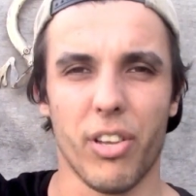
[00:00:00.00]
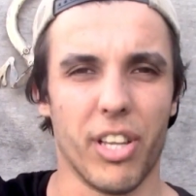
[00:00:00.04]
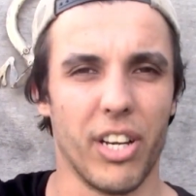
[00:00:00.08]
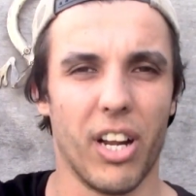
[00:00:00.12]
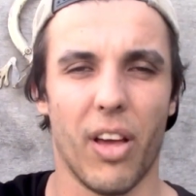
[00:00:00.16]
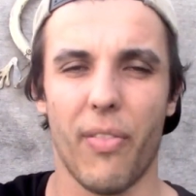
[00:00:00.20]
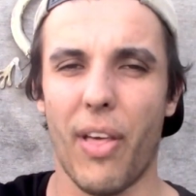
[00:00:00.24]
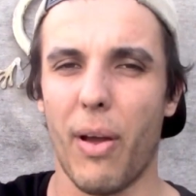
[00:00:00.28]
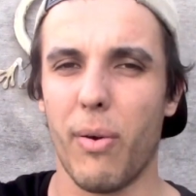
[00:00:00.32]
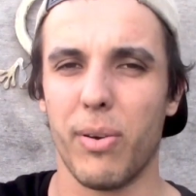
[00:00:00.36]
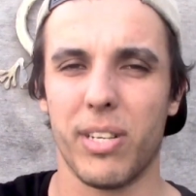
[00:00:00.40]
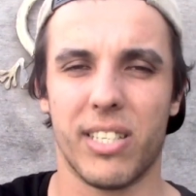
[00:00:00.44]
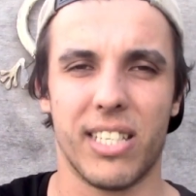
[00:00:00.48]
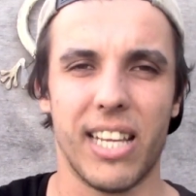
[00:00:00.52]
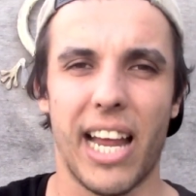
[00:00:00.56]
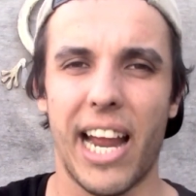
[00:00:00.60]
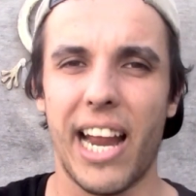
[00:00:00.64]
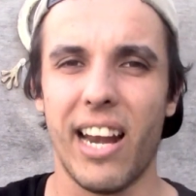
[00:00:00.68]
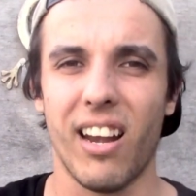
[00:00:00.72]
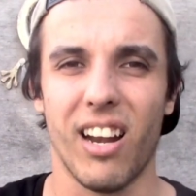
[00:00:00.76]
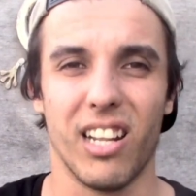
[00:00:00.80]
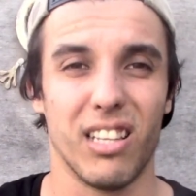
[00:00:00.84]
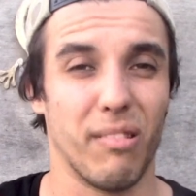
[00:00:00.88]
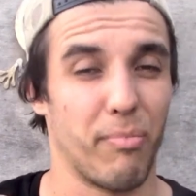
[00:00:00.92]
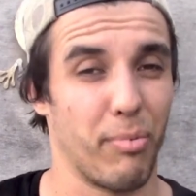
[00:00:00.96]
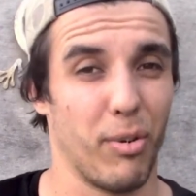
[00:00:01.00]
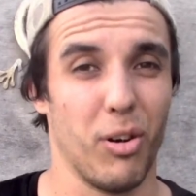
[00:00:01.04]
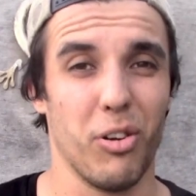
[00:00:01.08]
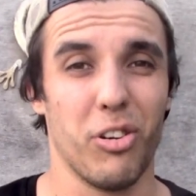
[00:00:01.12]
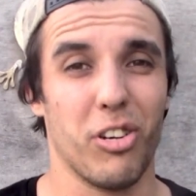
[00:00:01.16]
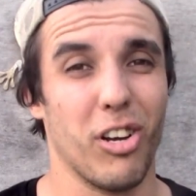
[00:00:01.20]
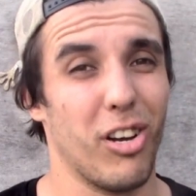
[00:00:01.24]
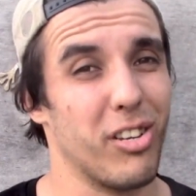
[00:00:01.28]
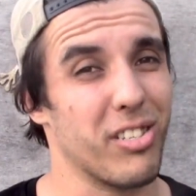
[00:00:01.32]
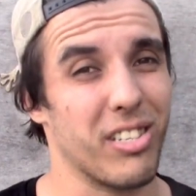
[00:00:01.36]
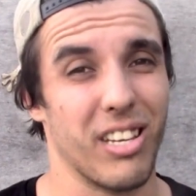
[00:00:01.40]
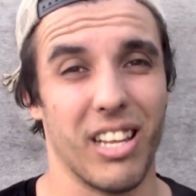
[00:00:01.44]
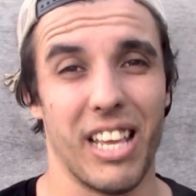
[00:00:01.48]
You know, they were saying like the
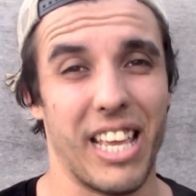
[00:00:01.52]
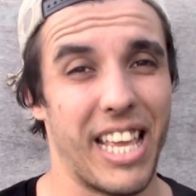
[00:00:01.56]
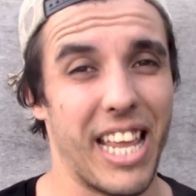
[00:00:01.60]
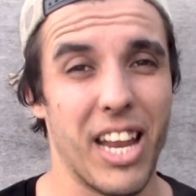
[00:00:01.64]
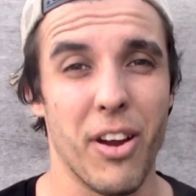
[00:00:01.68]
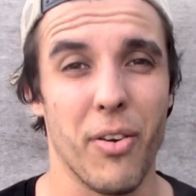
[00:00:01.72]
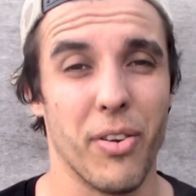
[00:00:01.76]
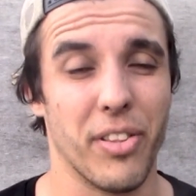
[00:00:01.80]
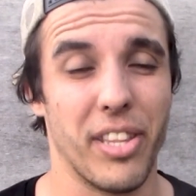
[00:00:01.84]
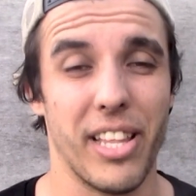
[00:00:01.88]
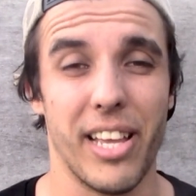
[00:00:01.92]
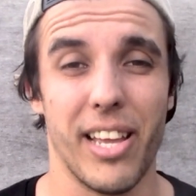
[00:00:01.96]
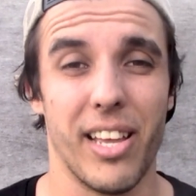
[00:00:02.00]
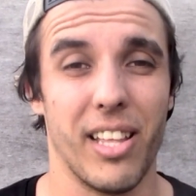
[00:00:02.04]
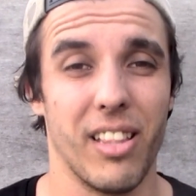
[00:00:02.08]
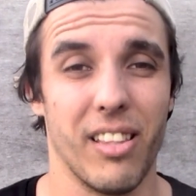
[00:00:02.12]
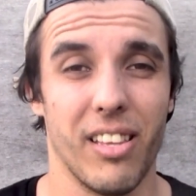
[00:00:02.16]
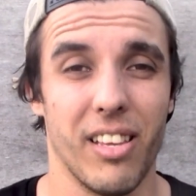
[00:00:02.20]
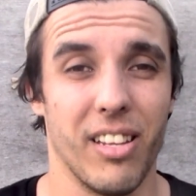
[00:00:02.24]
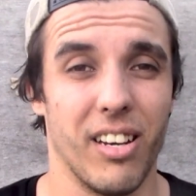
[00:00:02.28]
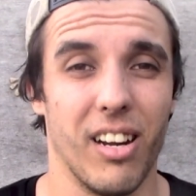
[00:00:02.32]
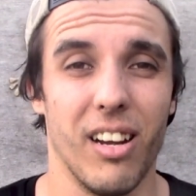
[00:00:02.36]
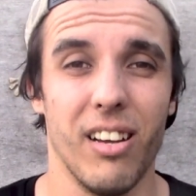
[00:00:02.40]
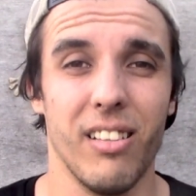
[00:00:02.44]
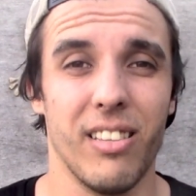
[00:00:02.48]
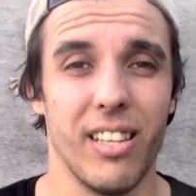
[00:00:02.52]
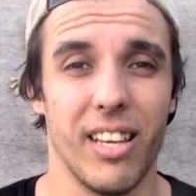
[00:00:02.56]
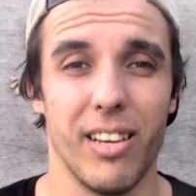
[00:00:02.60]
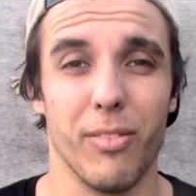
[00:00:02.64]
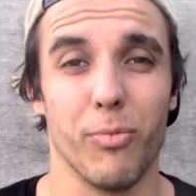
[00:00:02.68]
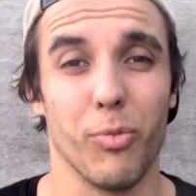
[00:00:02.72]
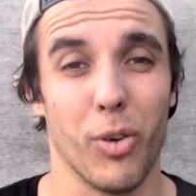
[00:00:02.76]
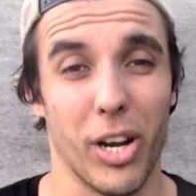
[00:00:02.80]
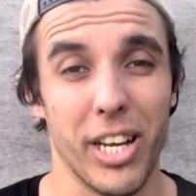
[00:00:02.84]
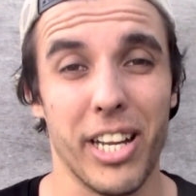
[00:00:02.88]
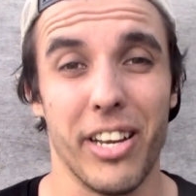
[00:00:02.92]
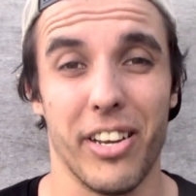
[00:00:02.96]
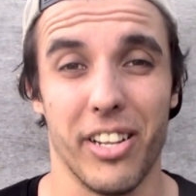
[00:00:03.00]
Broncos are here and they're, you know, they're
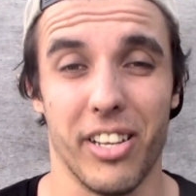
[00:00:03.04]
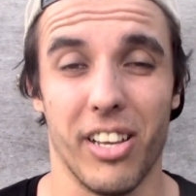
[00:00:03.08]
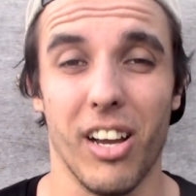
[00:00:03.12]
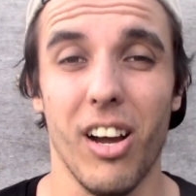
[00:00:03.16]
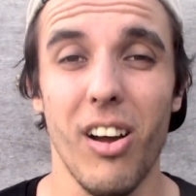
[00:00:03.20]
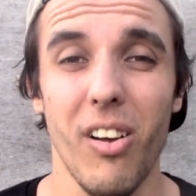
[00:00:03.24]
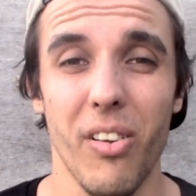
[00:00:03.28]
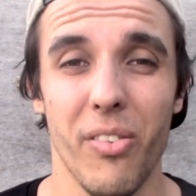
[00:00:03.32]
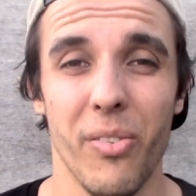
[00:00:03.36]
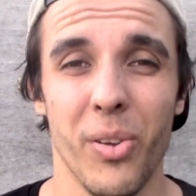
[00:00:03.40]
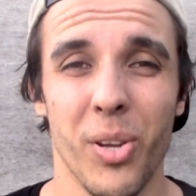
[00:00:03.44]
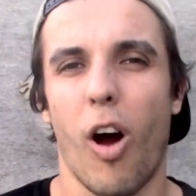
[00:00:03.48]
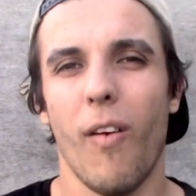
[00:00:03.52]
ready to go.